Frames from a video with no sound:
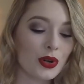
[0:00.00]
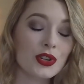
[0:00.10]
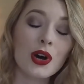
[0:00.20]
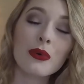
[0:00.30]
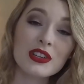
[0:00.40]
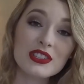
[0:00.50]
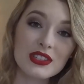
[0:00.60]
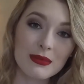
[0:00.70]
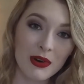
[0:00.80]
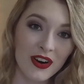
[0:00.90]
Going to
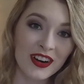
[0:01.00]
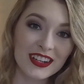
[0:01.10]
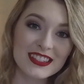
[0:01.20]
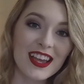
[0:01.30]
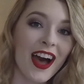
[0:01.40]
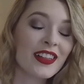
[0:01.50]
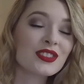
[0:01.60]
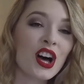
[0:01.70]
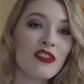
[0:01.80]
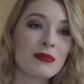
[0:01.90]
the parks, I
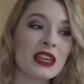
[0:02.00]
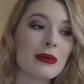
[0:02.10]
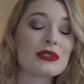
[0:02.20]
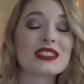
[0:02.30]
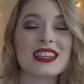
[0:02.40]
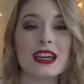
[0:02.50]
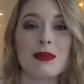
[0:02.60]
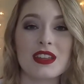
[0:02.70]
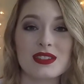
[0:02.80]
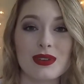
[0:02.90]
love being able to take
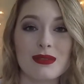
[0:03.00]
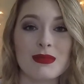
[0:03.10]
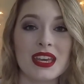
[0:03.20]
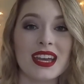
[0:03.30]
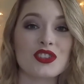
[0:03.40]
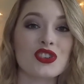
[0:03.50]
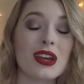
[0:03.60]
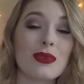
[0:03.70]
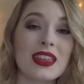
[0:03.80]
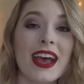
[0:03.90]
pins with me and
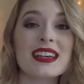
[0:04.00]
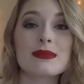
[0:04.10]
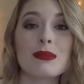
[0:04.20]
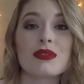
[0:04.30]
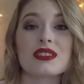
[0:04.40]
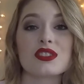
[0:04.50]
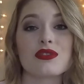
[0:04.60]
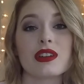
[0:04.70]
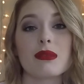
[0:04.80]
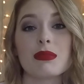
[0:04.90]
trade with cast members and
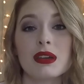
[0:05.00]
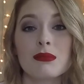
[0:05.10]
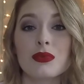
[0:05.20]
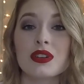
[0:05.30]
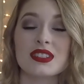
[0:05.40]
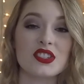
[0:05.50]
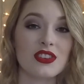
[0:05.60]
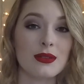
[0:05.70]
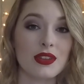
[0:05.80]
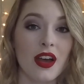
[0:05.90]
trade on pin boards and
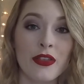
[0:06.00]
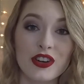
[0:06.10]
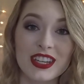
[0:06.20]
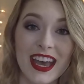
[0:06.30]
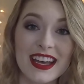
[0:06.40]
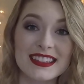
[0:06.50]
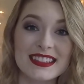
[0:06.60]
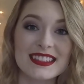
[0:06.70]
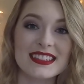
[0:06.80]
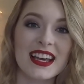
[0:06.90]
trade with other
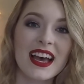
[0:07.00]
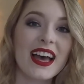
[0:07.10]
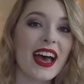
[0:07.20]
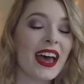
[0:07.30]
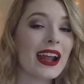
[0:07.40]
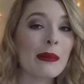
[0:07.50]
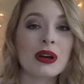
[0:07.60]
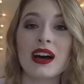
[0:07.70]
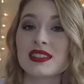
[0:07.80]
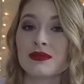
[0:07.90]
guests. At
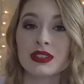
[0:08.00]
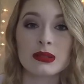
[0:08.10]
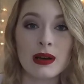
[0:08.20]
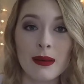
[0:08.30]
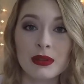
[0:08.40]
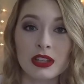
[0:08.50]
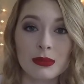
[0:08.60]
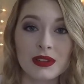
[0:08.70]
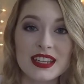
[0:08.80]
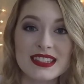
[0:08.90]
Epcot's a really popular
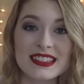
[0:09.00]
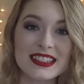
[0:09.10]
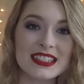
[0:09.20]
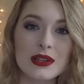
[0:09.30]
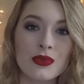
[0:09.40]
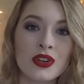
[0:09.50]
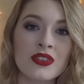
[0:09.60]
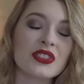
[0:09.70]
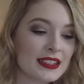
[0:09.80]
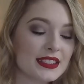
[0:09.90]
place in Disney
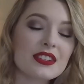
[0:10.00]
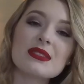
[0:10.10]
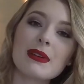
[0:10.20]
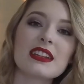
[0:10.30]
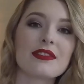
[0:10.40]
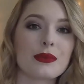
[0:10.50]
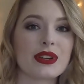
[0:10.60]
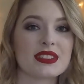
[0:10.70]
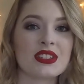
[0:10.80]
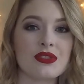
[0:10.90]
World. There's many different
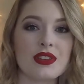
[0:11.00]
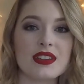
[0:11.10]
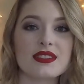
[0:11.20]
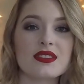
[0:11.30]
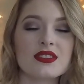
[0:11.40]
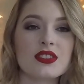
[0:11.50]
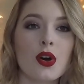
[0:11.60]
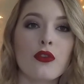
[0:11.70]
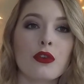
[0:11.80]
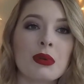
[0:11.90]
ways to do this.
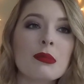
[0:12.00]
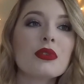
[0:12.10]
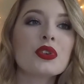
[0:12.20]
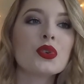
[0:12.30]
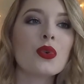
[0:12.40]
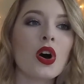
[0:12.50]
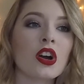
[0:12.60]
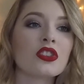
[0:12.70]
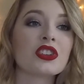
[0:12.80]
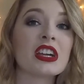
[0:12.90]
So for people who
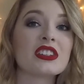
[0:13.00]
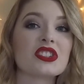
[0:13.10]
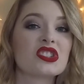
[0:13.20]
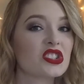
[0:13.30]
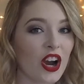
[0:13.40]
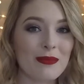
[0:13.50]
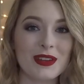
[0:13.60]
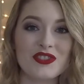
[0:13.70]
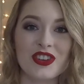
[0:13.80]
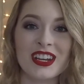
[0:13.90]
are looking to start
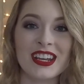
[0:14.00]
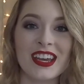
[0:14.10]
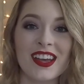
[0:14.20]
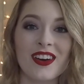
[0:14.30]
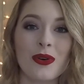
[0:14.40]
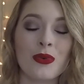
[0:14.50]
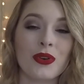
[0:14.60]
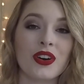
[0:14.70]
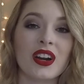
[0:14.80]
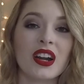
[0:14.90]
pin trading
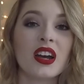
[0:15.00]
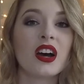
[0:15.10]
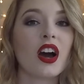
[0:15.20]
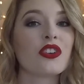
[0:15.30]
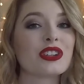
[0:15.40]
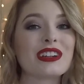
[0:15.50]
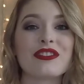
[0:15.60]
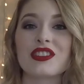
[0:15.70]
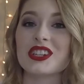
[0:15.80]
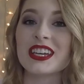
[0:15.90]
or are looking
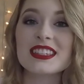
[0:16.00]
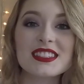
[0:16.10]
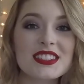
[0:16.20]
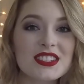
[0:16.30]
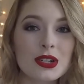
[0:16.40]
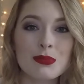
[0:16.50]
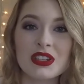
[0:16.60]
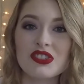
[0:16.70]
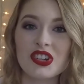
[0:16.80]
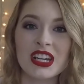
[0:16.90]
for their kids to start
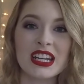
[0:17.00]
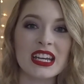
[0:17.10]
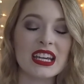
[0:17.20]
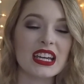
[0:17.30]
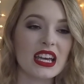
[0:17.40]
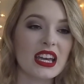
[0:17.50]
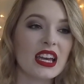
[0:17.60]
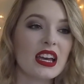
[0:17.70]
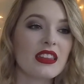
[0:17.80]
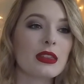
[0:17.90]
pin trading,
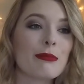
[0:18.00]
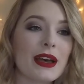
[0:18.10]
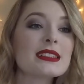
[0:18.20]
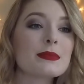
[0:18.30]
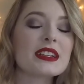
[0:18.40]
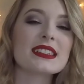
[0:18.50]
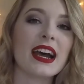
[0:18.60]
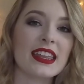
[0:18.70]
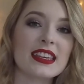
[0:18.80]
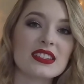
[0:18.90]
the best place
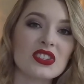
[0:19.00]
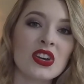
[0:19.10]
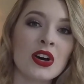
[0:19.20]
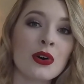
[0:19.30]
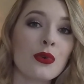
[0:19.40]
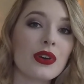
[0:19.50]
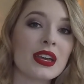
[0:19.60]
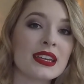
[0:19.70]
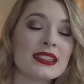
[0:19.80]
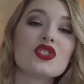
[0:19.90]
I think to go
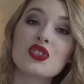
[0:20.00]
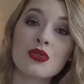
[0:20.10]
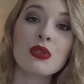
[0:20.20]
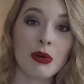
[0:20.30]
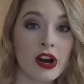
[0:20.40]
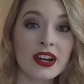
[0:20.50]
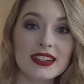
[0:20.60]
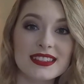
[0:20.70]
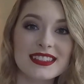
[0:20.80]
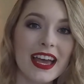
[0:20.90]
is to the
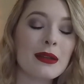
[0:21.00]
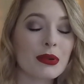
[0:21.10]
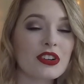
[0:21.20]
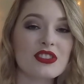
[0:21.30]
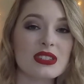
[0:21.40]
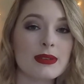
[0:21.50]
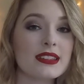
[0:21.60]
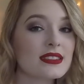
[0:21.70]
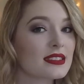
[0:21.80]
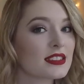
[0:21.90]
parks and purchase
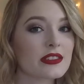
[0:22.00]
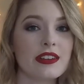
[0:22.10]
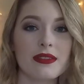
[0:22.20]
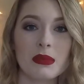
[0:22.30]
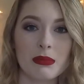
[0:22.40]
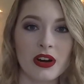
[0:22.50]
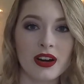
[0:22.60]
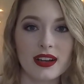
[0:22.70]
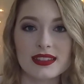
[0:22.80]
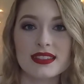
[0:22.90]
pins straight from the
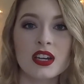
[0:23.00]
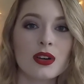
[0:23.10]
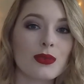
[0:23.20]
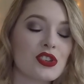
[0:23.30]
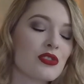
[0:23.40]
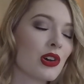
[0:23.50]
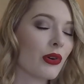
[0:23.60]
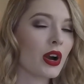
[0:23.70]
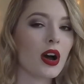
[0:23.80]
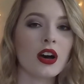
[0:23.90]
parks, which you know
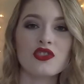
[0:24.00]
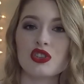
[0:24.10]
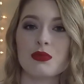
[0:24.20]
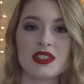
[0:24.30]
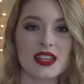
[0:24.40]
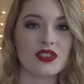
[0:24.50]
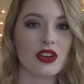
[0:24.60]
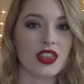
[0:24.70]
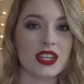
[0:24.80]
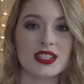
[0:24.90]
are 100%
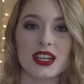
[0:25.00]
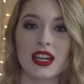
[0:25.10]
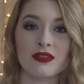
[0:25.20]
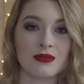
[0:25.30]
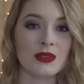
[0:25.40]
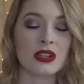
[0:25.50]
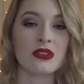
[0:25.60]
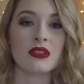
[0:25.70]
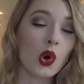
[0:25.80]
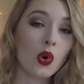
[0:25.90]
authentic and
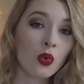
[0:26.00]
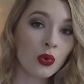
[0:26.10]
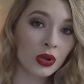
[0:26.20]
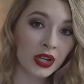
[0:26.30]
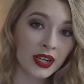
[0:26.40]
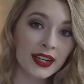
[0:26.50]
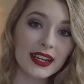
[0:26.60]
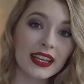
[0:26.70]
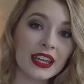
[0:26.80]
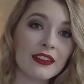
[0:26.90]
real. Or
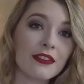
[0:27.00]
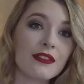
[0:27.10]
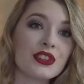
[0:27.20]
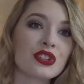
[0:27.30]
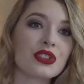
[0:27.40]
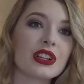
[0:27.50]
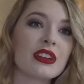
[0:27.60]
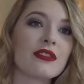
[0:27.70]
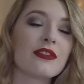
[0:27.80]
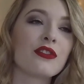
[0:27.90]
if you're
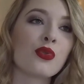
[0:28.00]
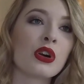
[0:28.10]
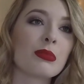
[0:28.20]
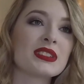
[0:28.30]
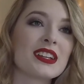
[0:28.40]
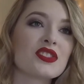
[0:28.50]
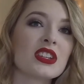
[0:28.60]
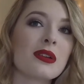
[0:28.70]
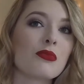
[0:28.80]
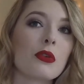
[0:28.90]
looking for
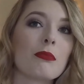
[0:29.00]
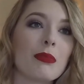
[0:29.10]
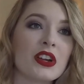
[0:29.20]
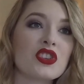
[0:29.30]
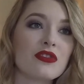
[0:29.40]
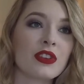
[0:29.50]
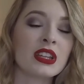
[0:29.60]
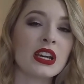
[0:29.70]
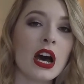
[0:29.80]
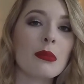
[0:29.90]
potentially a more
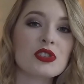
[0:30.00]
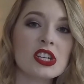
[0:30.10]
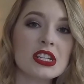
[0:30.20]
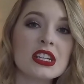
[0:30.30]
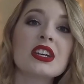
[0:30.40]
budget-friendly option,